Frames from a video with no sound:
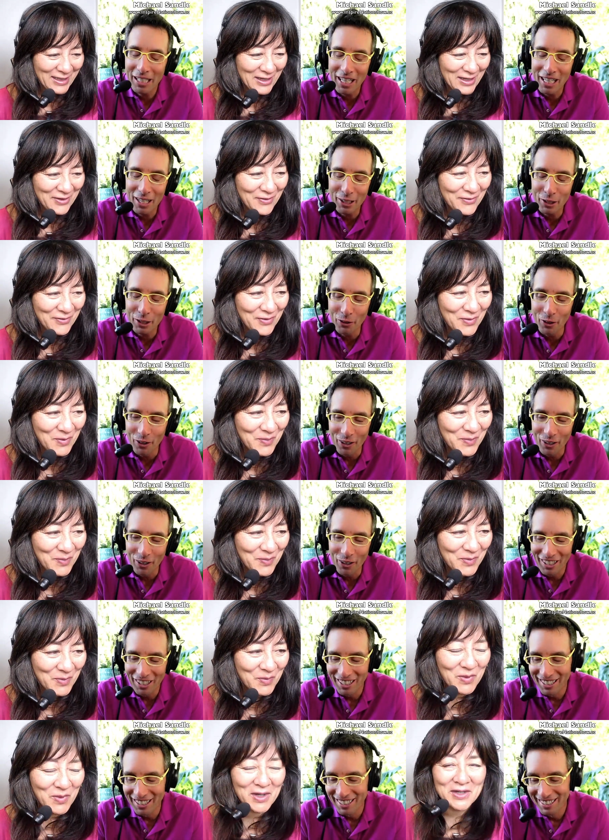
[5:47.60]
Speaker 1: everyone
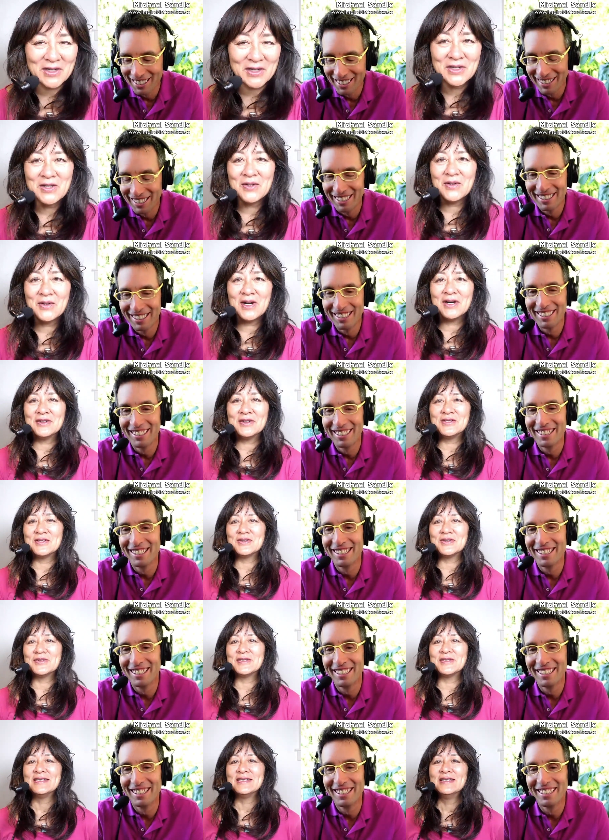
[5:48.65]
would want to know how to
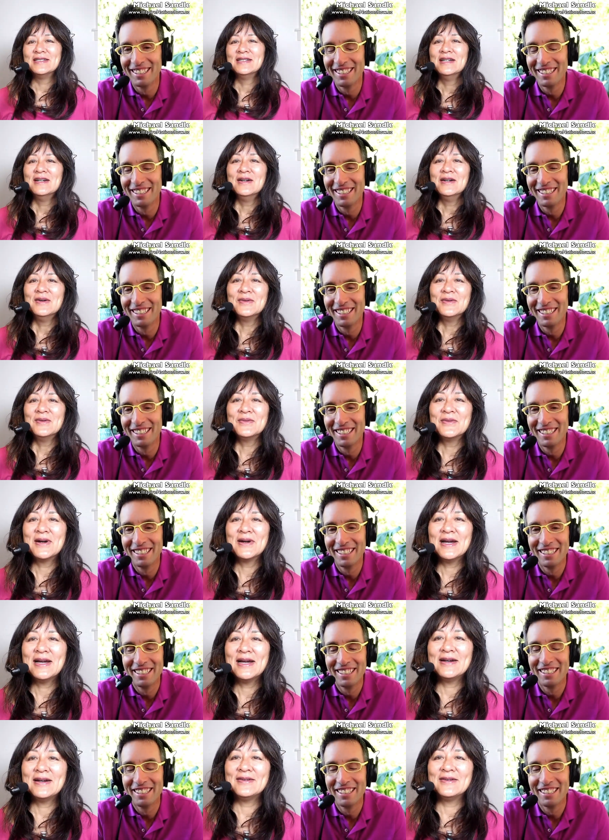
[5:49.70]
do it.
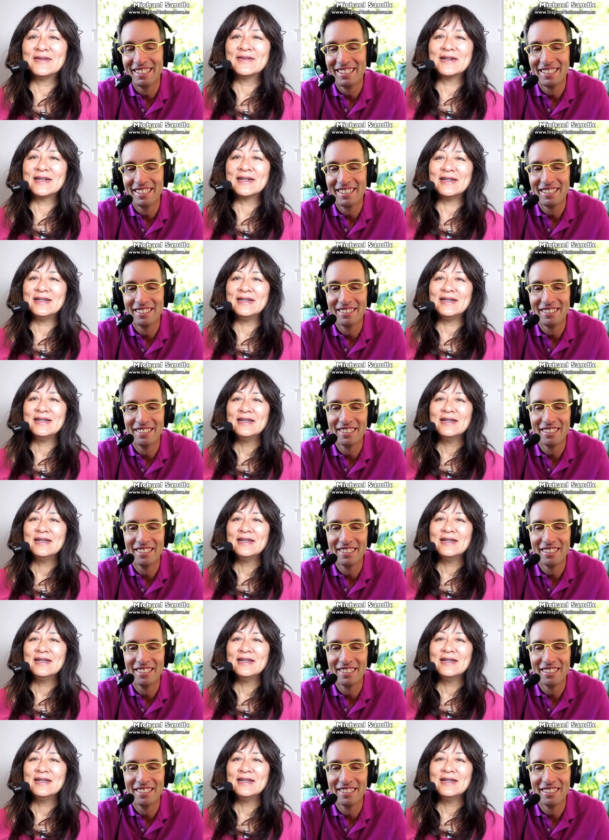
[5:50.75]
Wow. Okay.